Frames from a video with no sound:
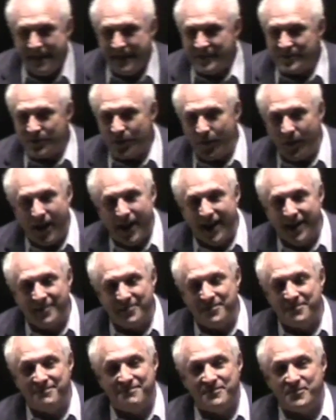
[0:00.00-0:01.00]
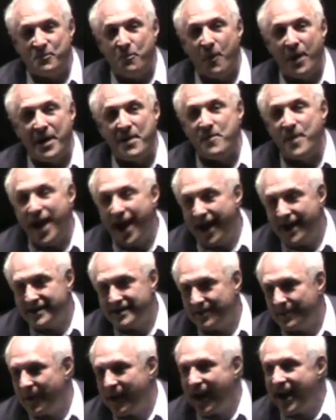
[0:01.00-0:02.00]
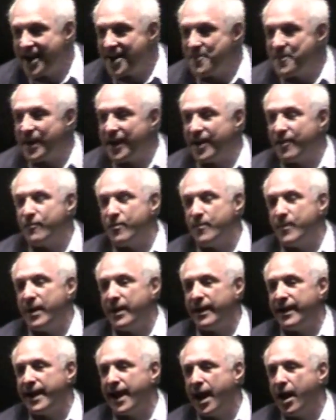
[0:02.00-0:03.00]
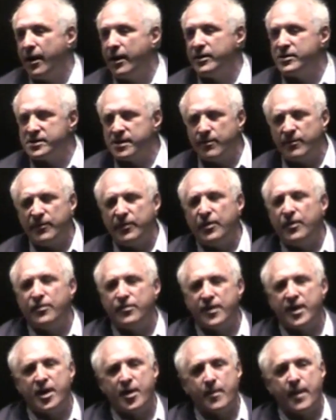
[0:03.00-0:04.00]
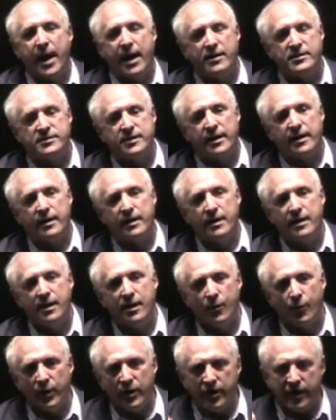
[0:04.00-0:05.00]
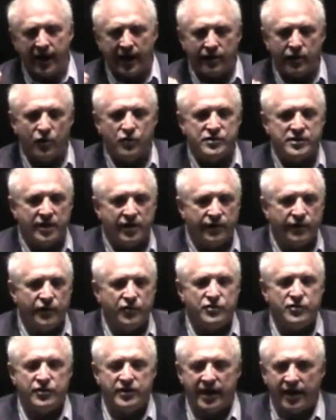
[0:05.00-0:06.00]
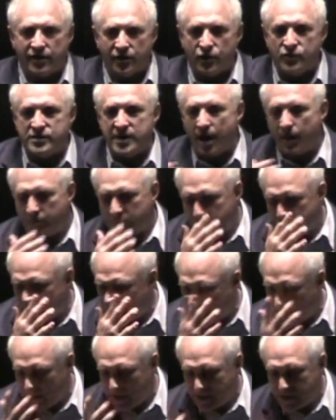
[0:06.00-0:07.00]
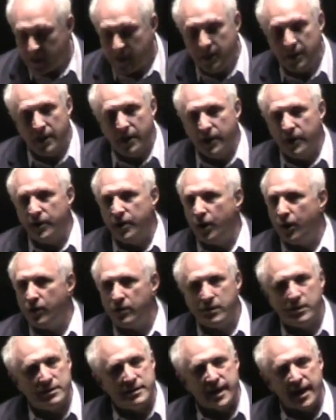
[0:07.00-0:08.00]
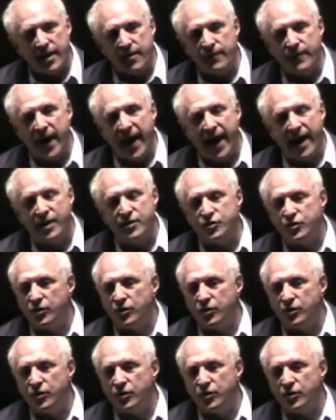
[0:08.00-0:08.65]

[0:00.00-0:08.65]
So I got 20 minutes. I'm like, I had to make every minute count. And something you to think about is like, when you get those interviews, you get those opportunities, you know, take advantage.